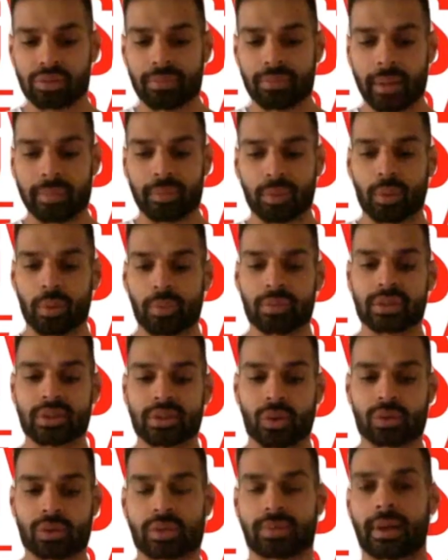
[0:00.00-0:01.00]
remember when we
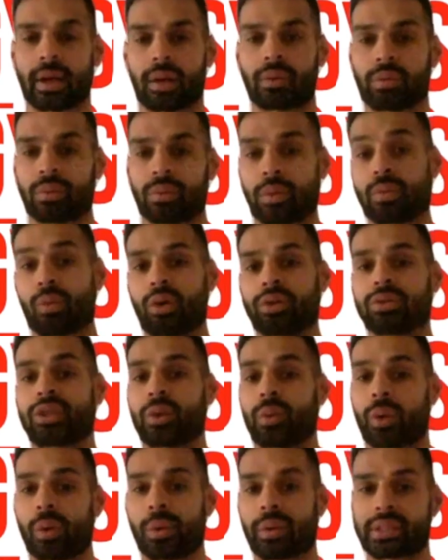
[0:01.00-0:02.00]
talked about, well, what do you
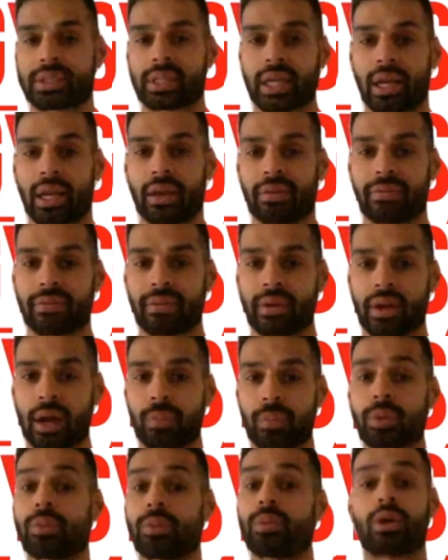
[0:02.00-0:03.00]
want to achieve? And
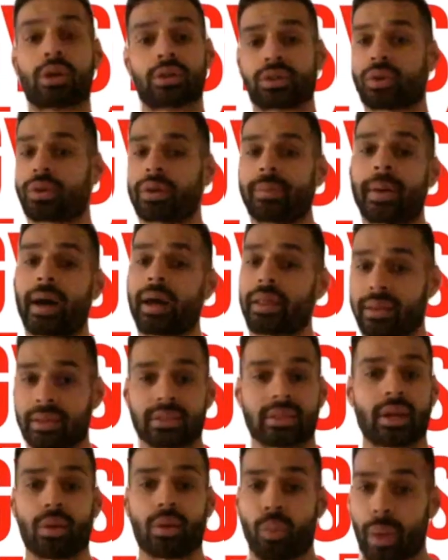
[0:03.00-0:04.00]
we were talking about things
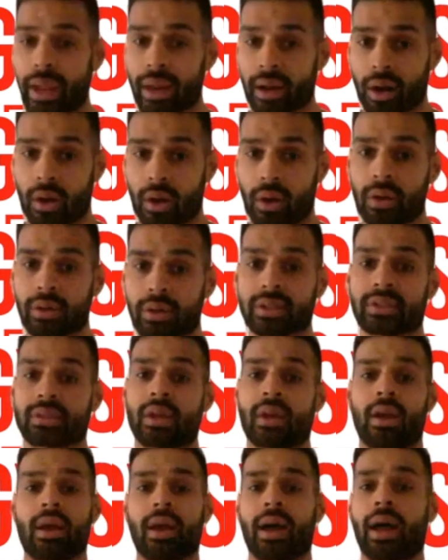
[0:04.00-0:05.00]
like weight loss
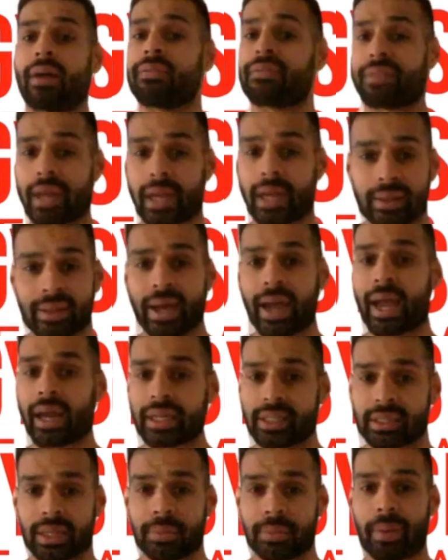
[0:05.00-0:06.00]
and feeling that
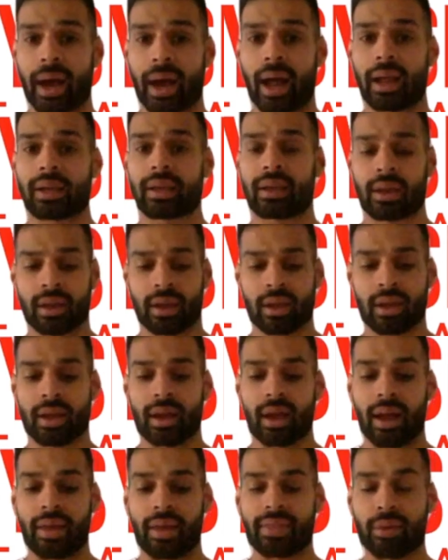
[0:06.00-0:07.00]
energy back.
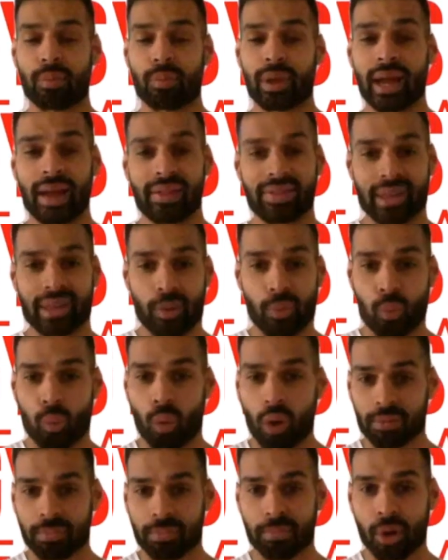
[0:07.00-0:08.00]
And then we had that
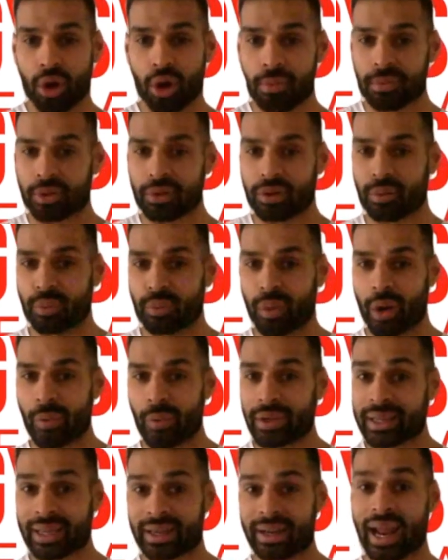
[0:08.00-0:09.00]
one moment where we
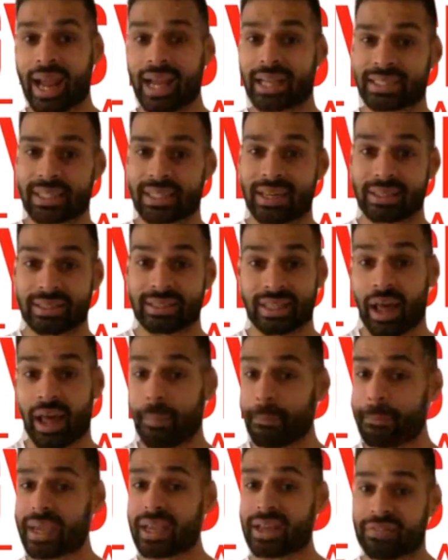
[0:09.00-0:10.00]
connected it to that
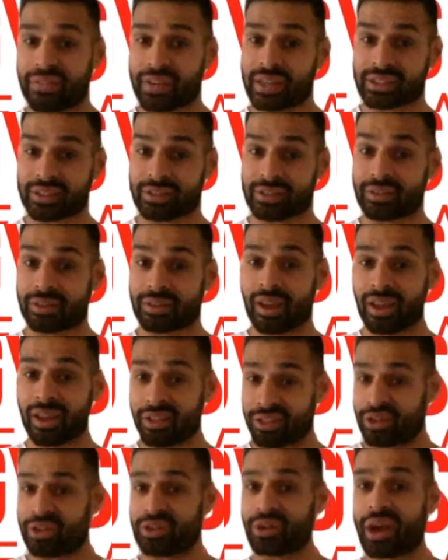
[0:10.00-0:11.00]
bigger vision
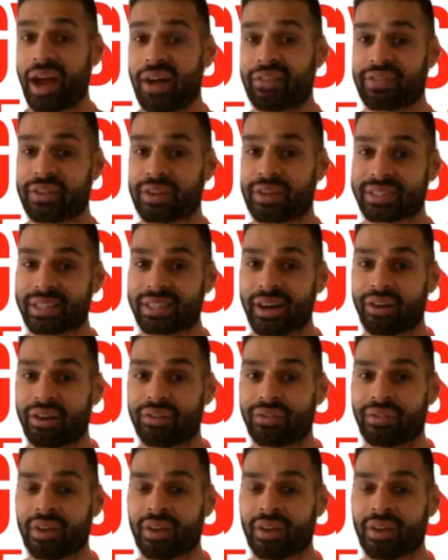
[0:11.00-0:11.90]
that you have for yourself.